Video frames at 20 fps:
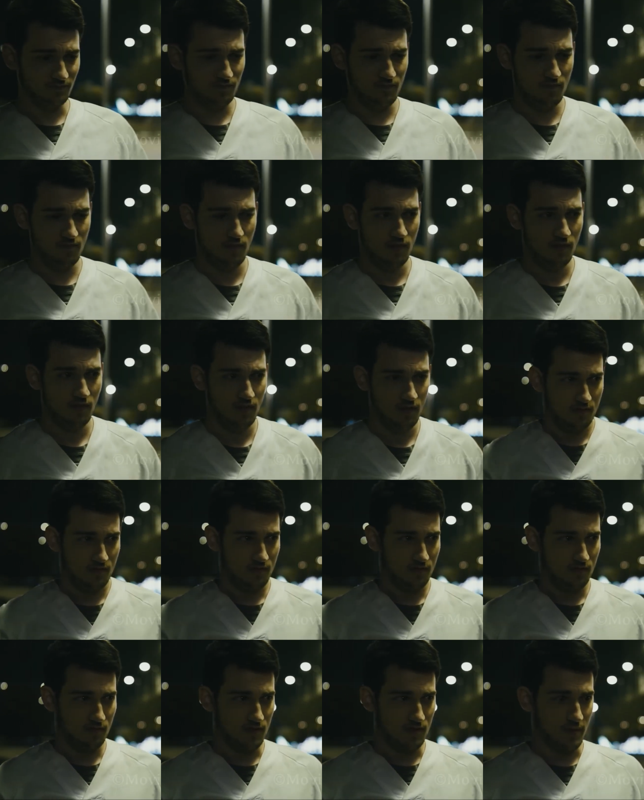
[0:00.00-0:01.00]
work to do and
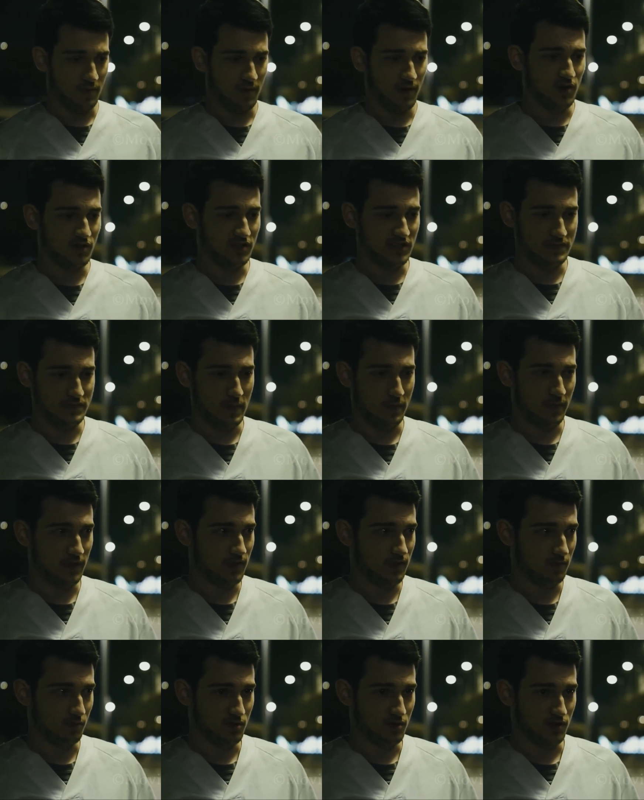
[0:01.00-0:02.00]
tells them that he doesn't
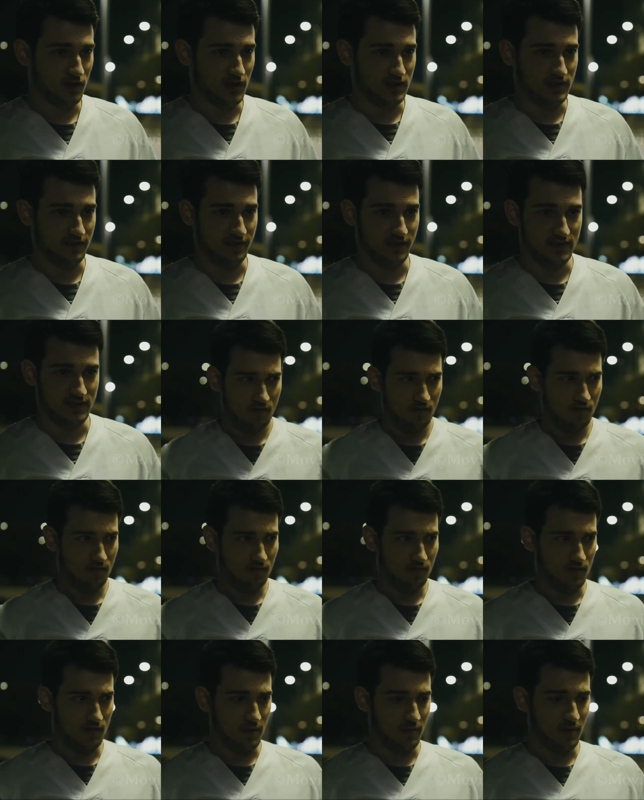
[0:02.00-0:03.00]
want to go to the party
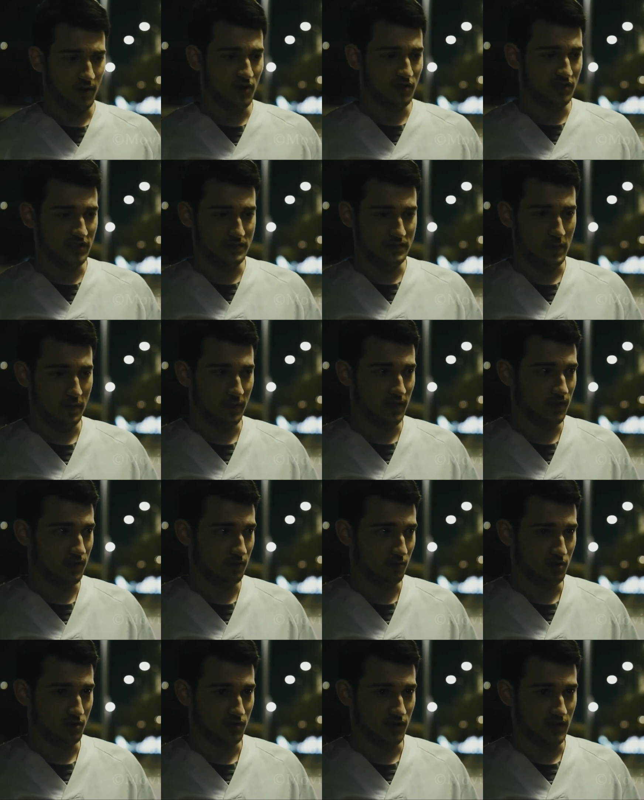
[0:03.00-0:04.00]
because he has more work in the
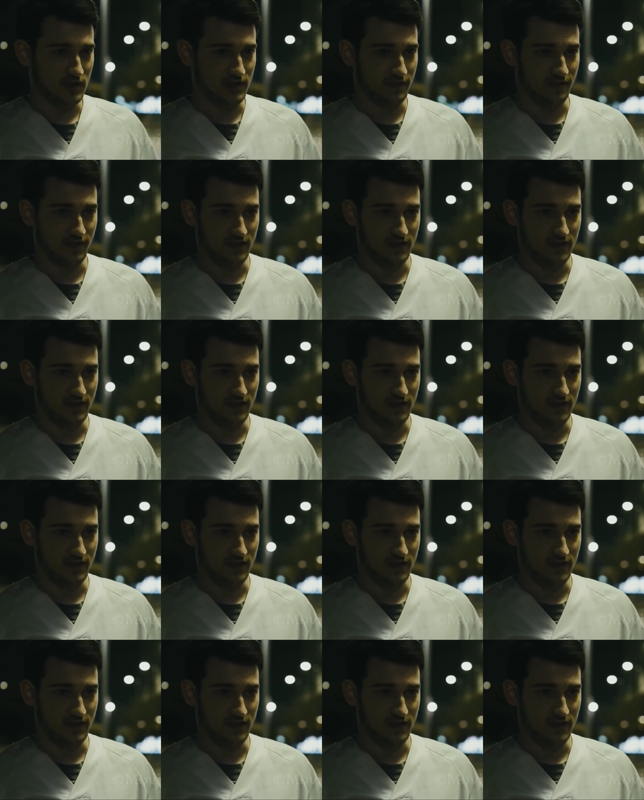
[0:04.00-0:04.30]
morning.